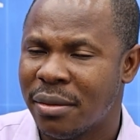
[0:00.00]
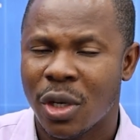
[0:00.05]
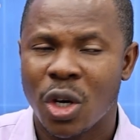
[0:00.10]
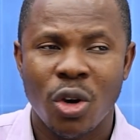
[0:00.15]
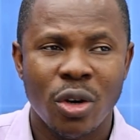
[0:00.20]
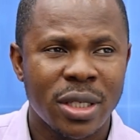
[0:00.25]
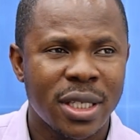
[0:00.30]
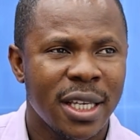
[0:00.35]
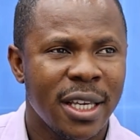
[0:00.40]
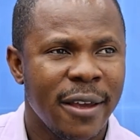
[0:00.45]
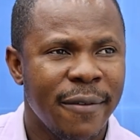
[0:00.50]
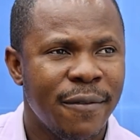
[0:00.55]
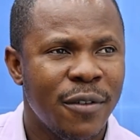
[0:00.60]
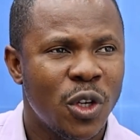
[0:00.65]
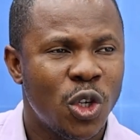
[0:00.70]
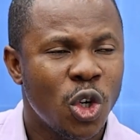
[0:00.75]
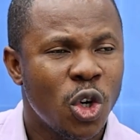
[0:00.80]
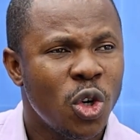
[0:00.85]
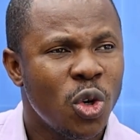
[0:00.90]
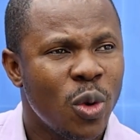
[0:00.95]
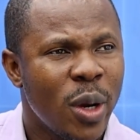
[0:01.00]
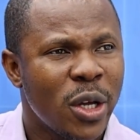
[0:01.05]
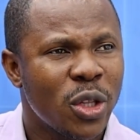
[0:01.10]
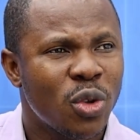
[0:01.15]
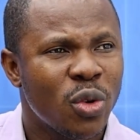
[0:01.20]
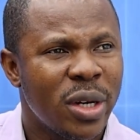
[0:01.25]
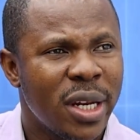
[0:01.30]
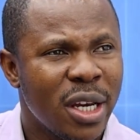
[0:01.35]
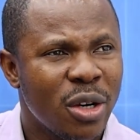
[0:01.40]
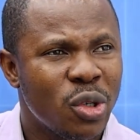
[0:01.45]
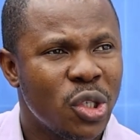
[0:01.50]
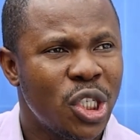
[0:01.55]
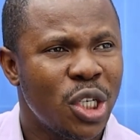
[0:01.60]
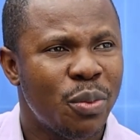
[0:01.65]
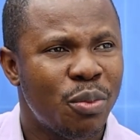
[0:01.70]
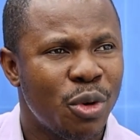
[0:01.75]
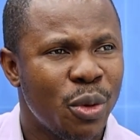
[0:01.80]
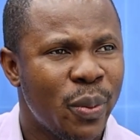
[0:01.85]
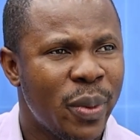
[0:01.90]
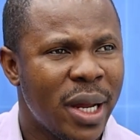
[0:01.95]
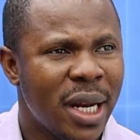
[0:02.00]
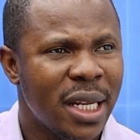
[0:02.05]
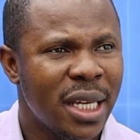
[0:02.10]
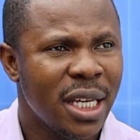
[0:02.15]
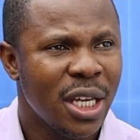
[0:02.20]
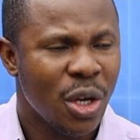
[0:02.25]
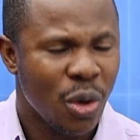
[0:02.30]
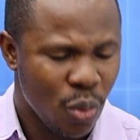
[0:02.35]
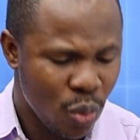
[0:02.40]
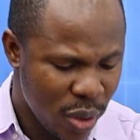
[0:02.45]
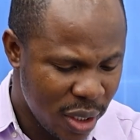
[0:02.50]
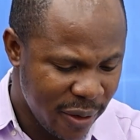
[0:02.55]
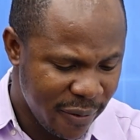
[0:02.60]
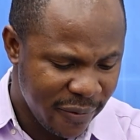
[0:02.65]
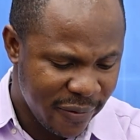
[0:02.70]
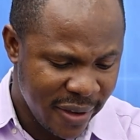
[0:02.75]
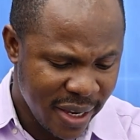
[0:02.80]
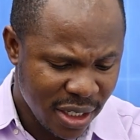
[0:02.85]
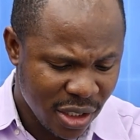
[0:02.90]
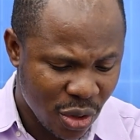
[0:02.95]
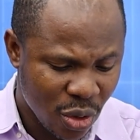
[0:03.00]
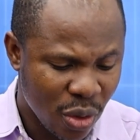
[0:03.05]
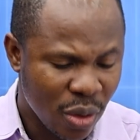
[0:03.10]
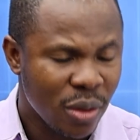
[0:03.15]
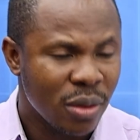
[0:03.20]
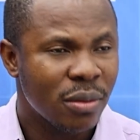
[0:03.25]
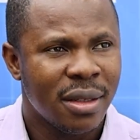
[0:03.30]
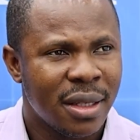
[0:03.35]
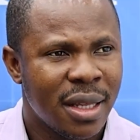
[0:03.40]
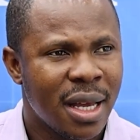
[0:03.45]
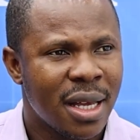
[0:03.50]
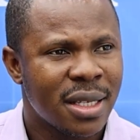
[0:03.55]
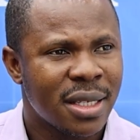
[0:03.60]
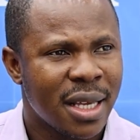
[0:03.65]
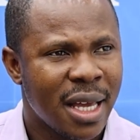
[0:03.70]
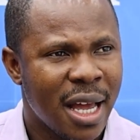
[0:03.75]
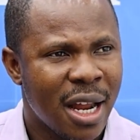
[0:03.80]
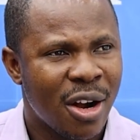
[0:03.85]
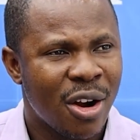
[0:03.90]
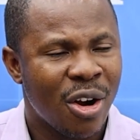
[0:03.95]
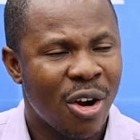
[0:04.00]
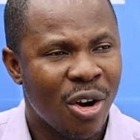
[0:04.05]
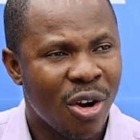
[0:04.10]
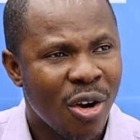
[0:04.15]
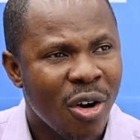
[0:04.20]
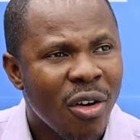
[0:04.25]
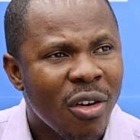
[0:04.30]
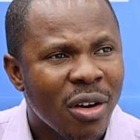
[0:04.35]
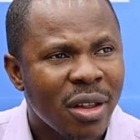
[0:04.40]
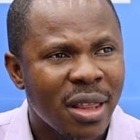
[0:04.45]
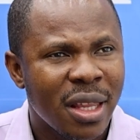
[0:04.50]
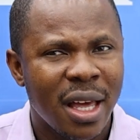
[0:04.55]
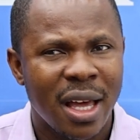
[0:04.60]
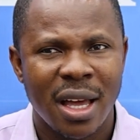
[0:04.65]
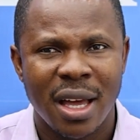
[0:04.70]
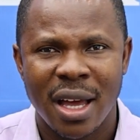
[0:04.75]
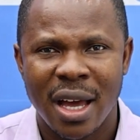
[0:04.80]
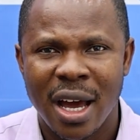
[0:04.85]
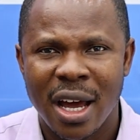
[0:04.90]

because if you don't know how to negotiate properly with the investor, that's another